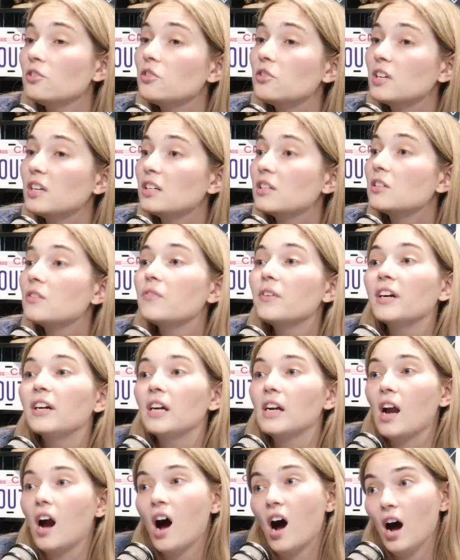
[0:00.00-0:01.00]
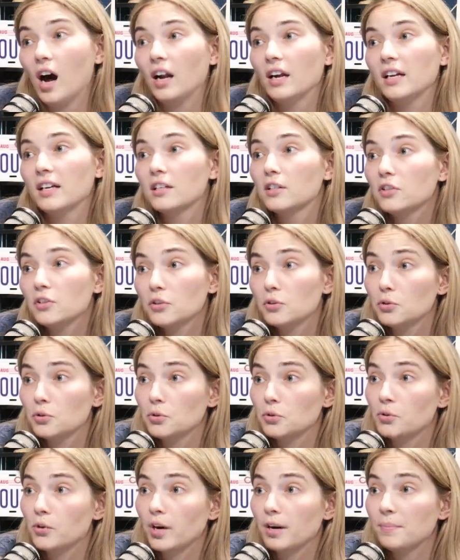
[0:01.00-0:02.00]
think it's a very honest
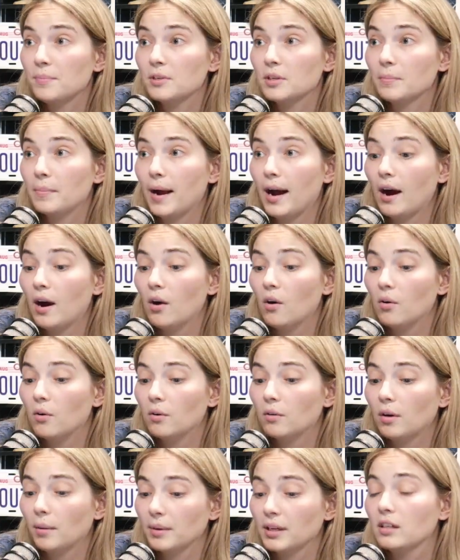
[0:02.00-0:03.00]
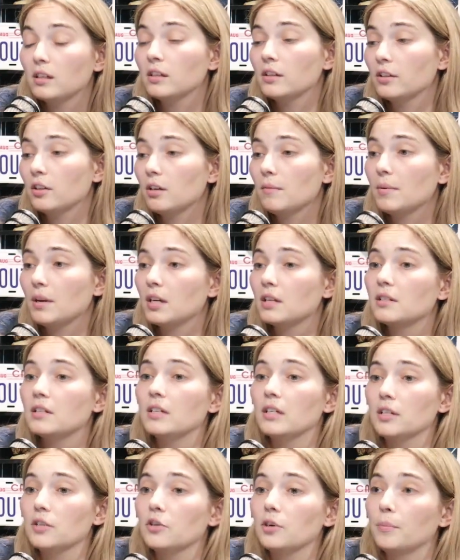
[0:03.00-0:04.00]
script about, I mean, clearly because
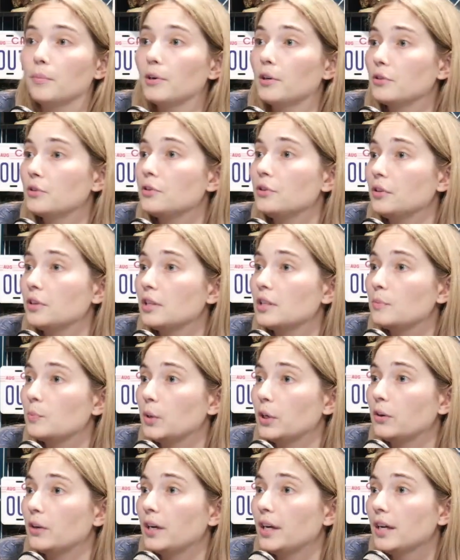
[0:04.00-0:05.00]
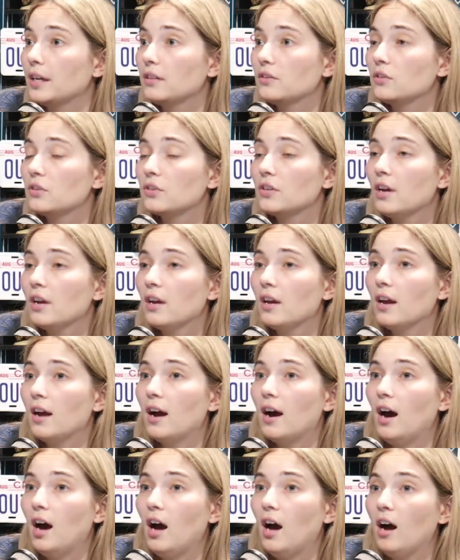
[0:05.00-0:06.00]
it is her personal experience,
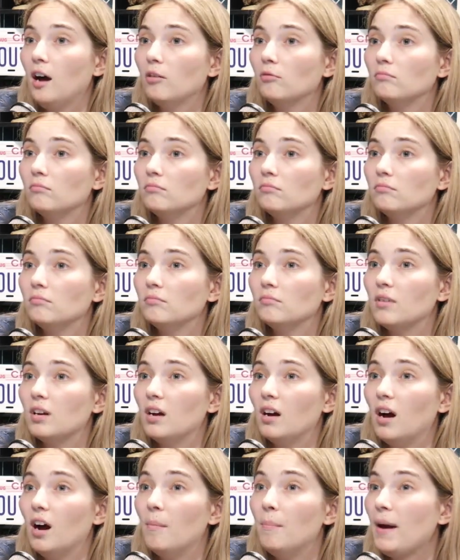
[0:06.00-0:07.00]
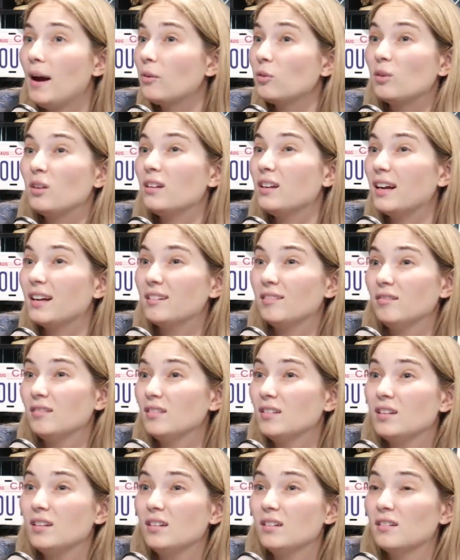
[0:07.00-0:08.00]
about the, like,
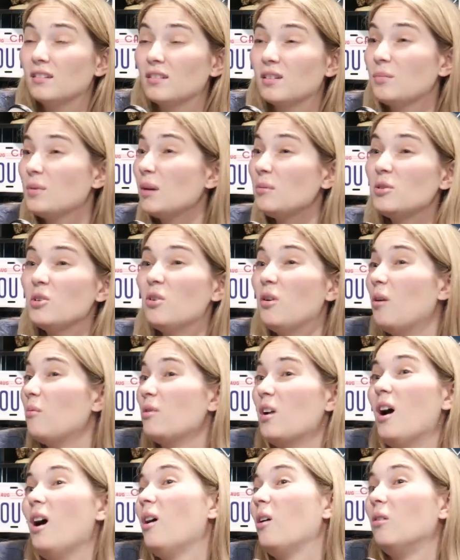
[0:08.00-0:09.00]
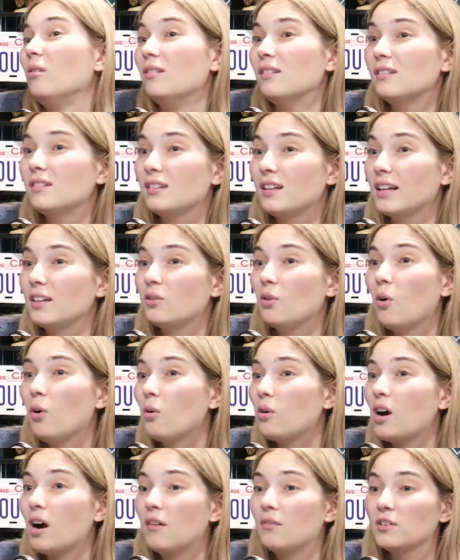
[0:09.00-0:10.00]
sometimes you don't know, like the
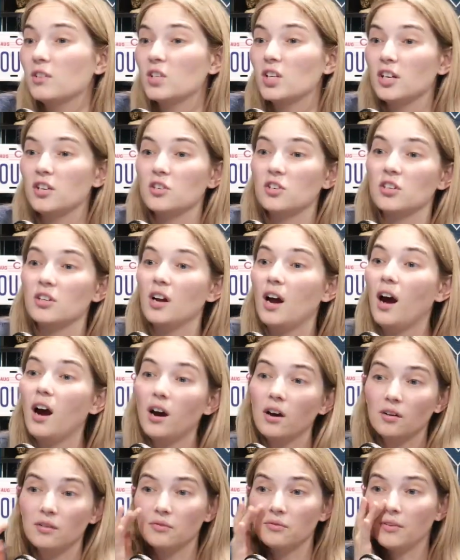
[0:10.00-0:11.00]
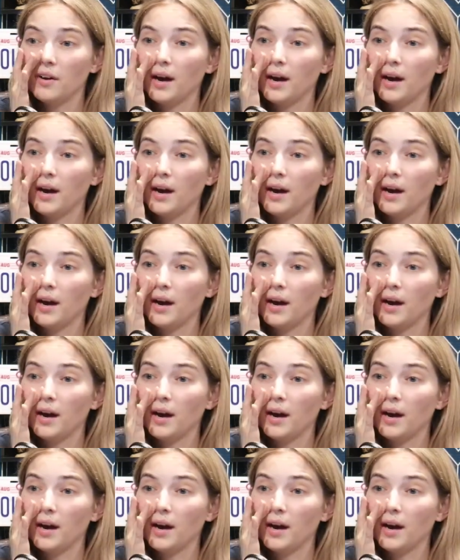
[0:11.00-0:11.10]
whole conversation of,